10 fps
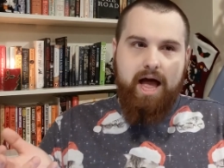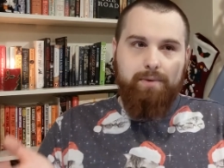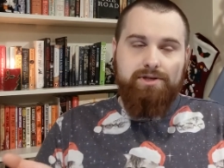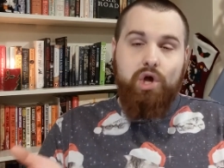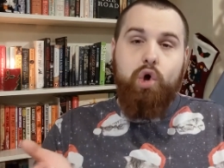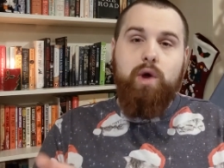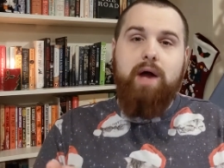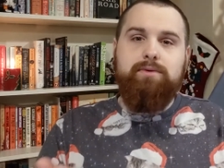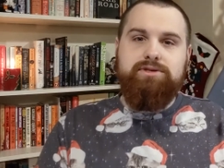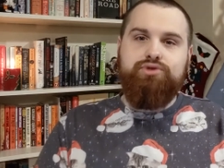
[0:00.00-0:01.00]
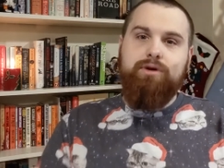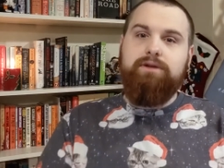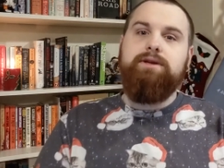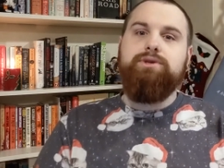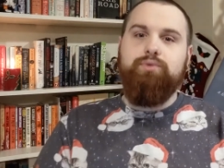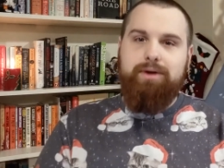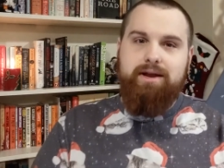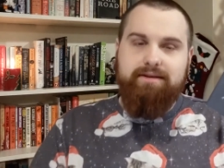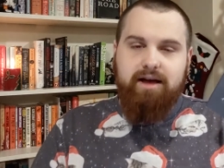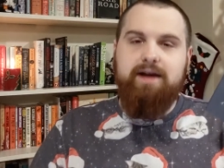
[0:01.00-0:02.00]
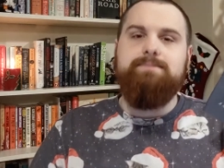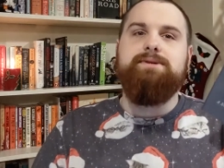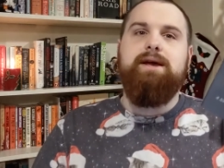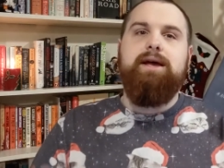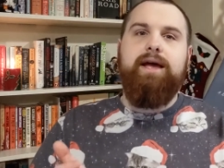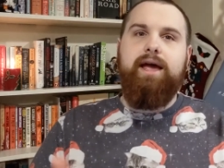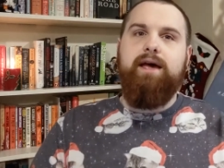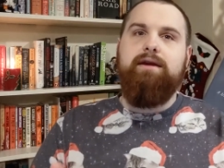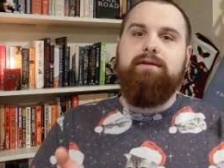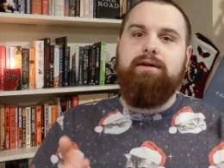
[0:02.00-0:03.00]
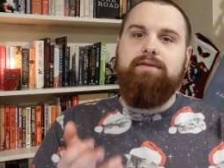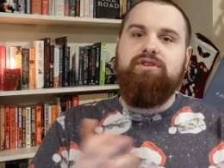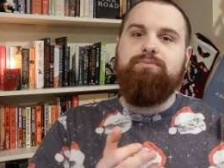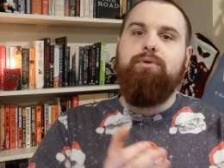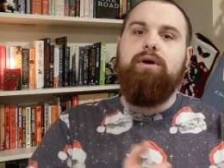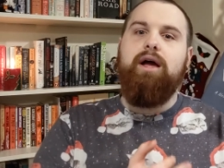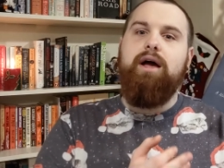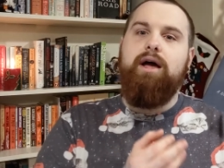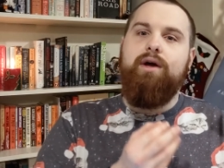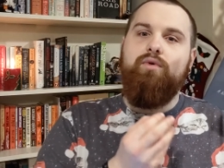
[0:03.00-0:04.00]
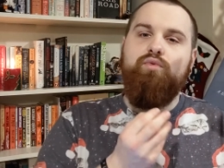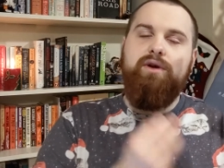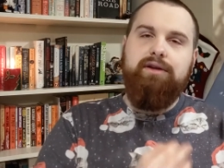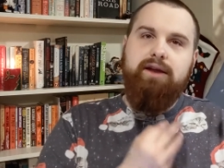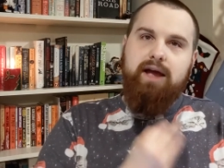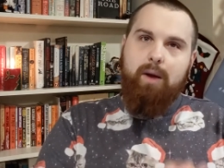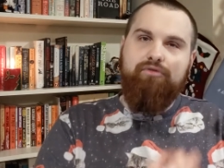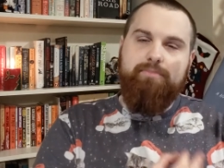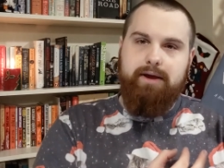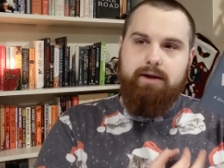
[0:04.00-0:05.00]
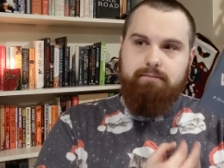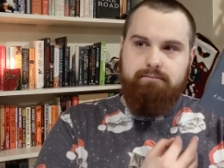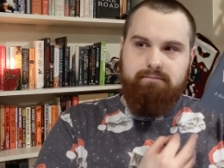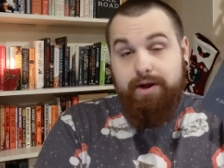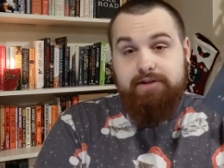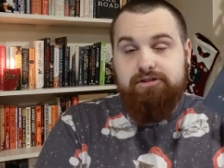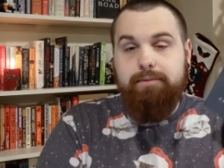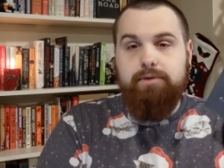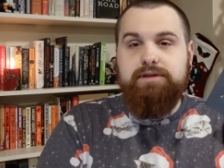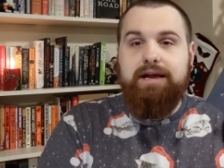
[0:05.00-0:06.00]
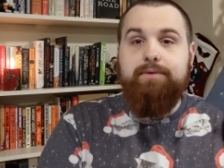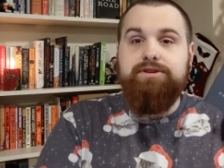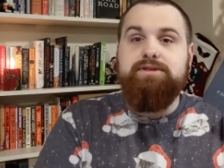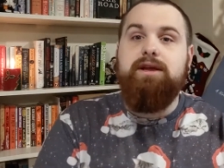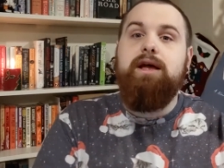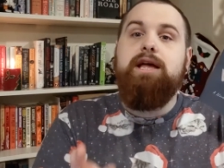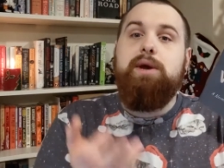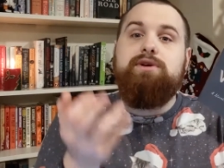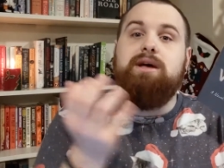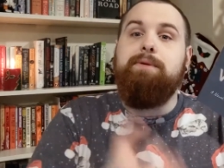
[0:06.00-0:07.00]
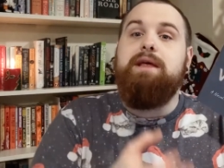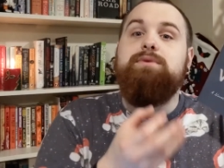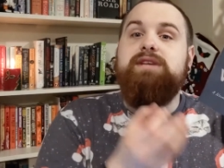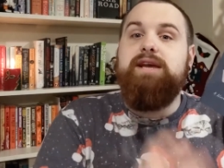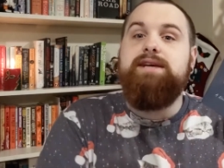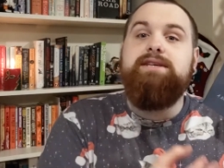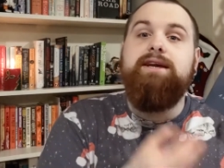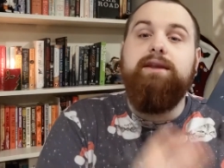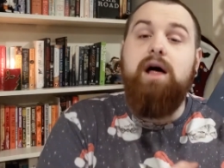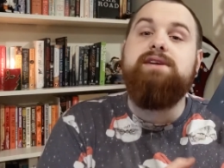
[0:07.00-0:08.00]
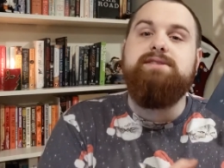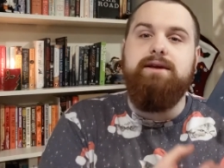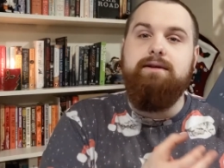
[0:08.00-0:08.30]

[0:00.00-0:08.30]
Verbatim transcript: I was I was struggling to read at times, and this book really helped me read, I suppose. Like it was just, it was something that was easy to get lost